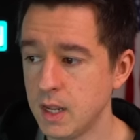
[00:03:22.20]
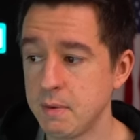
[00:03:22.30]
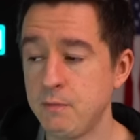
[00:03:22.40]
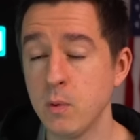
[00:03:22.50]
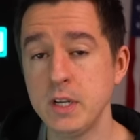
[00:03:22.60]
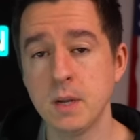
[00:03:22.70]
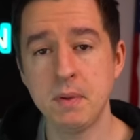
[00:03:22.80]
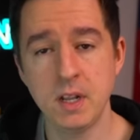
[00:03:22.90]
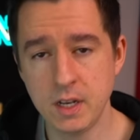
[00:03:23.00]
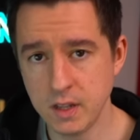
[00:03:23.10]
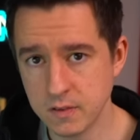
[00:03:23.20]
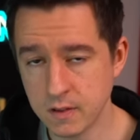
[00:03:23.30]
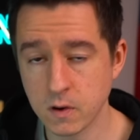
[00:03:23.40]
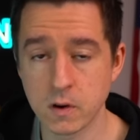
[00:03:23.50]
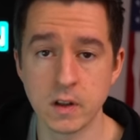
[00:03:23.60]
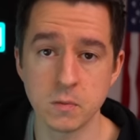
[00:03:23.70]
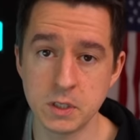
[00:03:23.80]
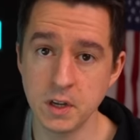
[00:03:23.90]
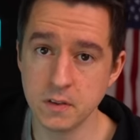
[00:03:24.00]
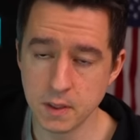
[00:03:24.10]
Now, before we jump into Disney's earnings,
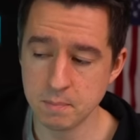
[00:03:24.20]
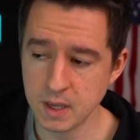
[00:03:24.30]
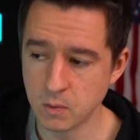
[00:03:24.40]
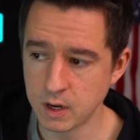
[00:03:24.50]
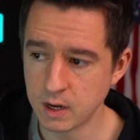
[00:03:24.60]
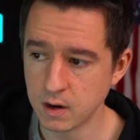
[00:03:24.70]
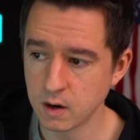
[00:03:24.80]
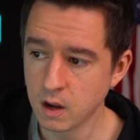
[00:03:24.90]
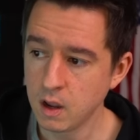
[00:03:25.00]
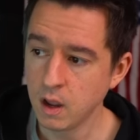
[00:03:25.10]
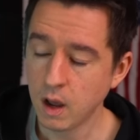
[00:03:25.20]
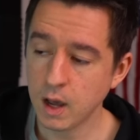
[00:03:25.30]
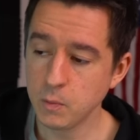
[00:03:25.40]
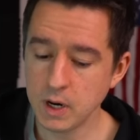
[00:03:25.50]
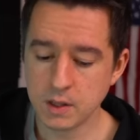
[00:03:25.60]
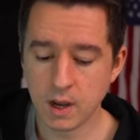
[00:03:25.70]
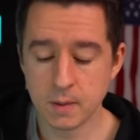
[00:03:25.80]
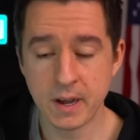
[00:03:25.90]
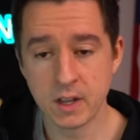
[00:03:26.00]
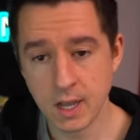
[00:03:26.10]
which is the big one here, I want to talk
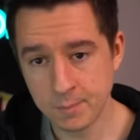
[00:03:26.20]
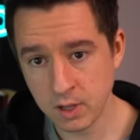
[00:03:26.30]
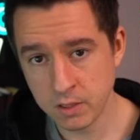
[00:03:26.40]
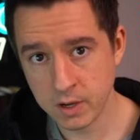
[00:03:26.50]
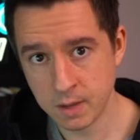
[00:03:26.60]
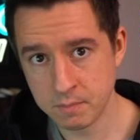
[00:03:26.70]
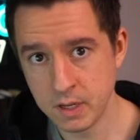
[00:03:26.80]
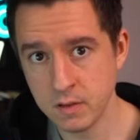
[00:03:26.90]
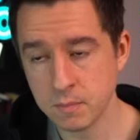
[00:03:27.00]
about a couple other companies